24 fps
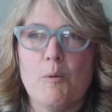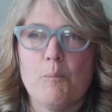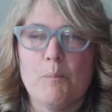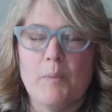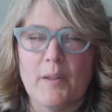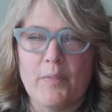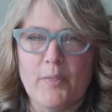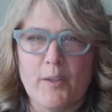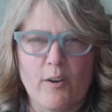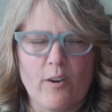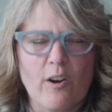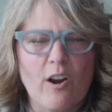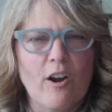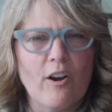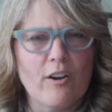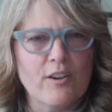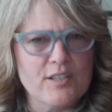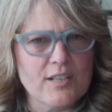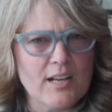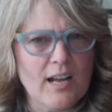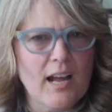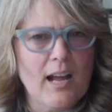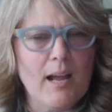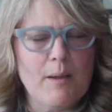But there are
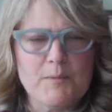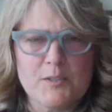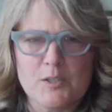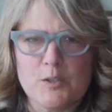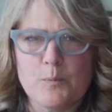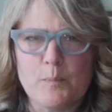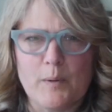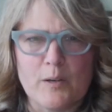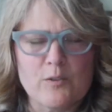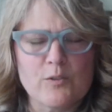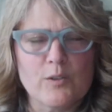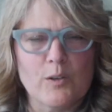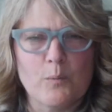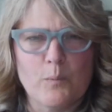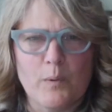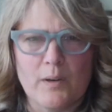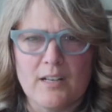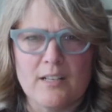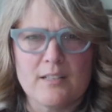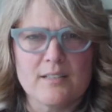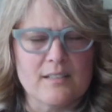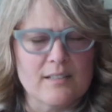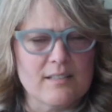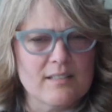times, especially when
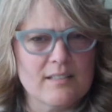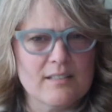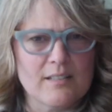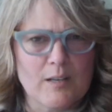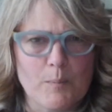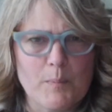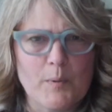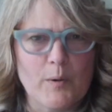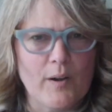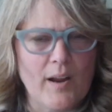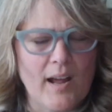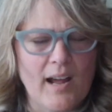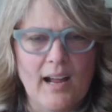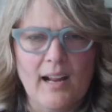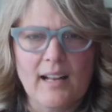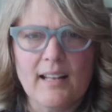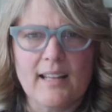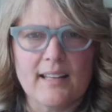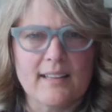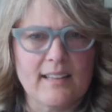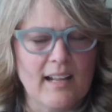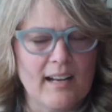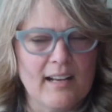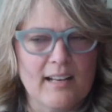it's a stubborn high
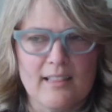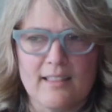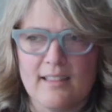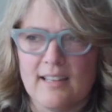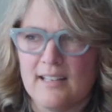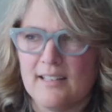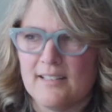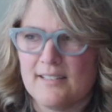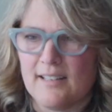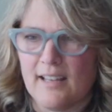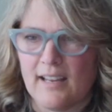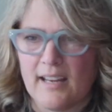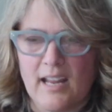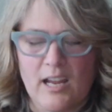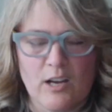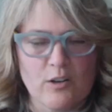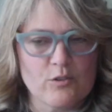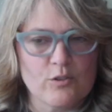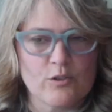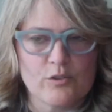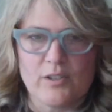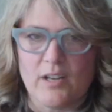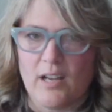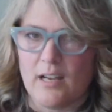like that and things like
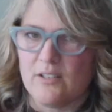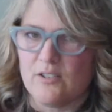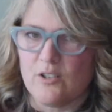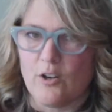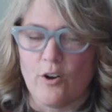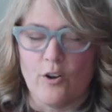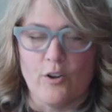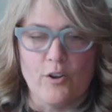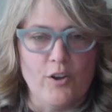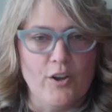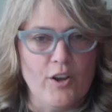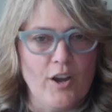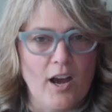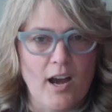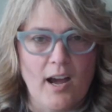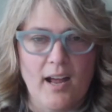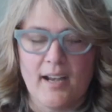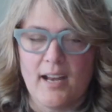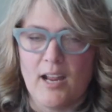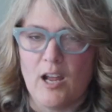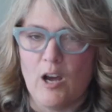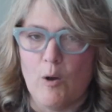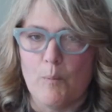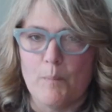exercise are
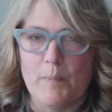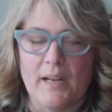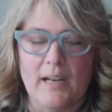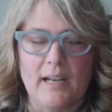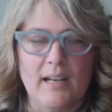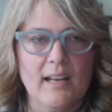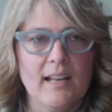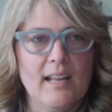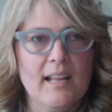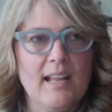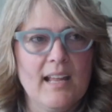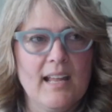not helping,